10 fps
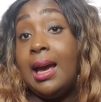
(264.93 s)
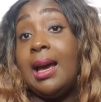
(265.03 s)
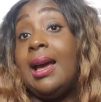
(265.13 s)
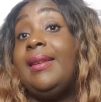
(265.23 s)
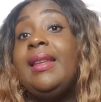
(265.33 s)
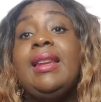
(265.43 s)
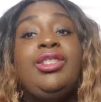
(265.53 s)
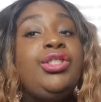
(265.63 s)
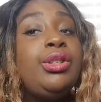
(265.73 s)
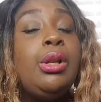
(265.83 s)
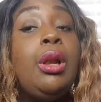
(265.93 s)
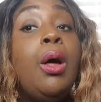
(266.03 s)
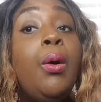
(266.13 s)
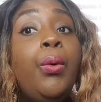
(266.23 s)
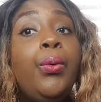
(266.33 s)
and then there's just
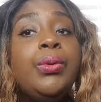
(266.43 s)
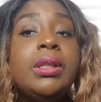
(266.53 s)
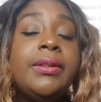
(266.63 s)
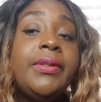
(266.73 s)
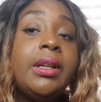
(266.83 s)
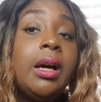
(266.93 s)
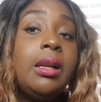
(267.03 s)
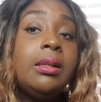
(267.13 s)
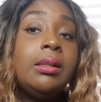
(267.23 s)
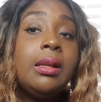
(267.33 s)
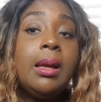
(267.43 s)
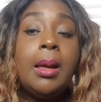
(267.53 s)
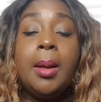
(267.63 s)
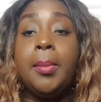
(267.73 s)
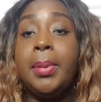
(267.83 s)
loads of different colors.
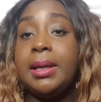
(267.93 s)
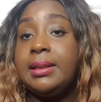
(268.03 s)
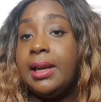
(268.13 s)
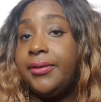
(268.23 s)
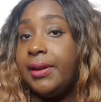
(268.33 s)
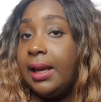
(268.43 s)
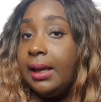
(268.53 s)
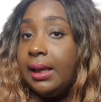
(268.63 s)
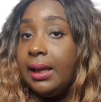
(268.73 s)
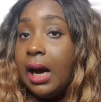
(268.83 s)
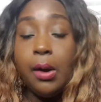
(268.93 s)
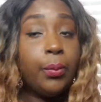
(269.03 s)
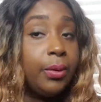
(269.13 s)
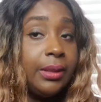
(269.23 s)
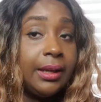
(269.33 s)
But definitely, I
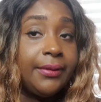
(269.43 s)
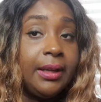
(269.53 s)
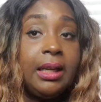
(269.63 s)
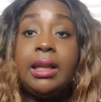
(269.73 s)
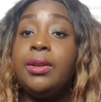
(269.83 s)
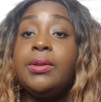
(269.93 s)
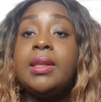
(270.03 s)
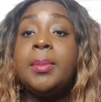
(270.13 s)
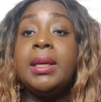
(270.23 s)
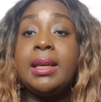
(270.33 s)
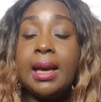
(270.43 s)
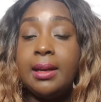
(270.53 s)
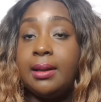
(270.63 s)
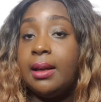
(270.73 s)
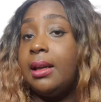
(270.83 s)
will definitely use them
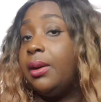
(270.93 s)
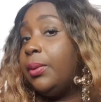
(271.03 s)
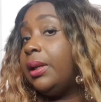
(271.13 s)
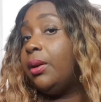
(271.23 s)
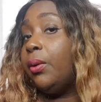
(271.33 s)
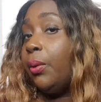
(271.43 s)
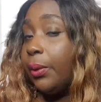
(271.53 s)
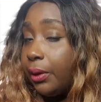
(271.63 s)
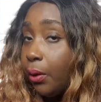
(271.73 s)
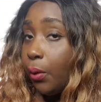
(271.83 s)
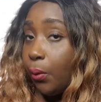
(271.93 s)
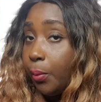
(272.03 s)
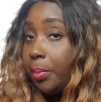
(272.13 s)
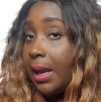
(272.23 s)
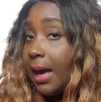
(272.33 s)
again, and I want it on all
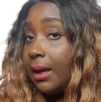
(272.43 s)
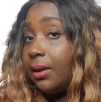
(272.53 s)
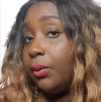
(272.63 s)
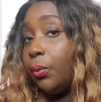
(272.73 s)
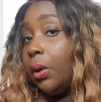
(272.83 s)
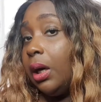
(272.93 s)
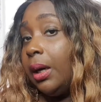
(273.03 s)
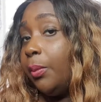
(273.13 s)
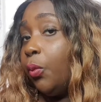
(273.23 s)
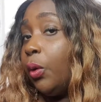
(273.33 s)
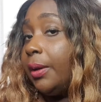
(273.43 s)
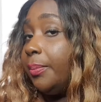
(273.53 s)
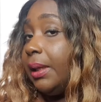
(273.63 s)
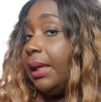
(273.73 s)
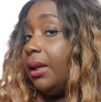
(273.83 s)
black
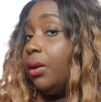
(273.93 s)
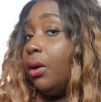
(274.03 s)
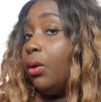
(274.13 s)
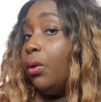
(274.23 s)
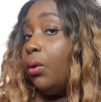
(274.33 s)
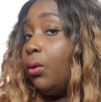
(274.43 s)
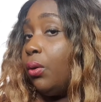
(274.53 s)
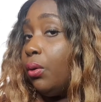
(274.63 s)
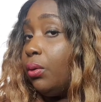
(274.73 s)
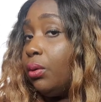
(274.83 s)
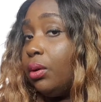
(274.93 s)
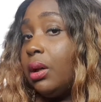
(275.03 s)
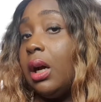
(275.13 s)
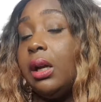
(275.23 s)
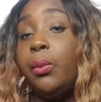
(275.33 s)
1B or
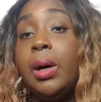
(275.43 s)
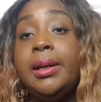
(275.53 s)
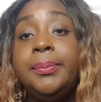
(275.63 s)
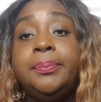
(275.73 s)
color one.